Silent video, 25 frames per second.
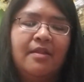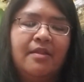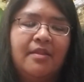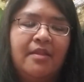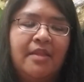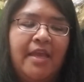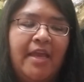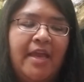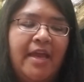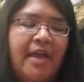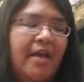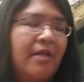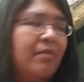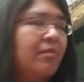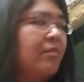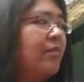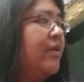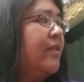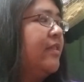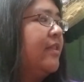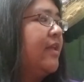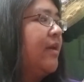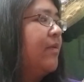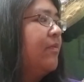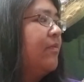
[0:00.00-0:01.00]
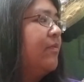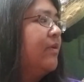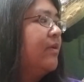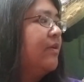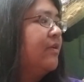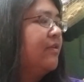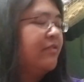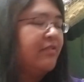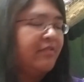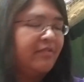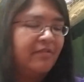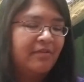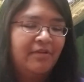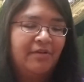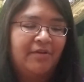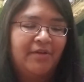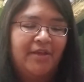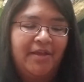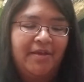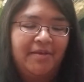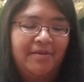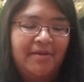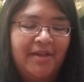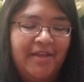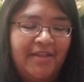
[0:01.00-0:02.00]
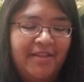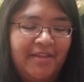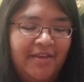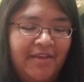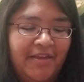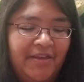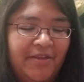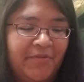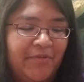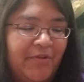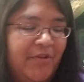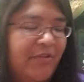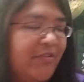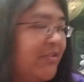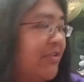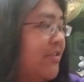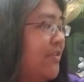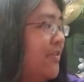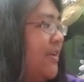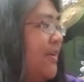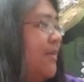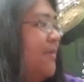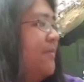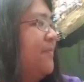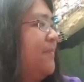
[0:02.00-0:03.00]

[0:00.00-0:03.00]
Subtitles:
They had one that was... Okay, I think I can reach it. Okay.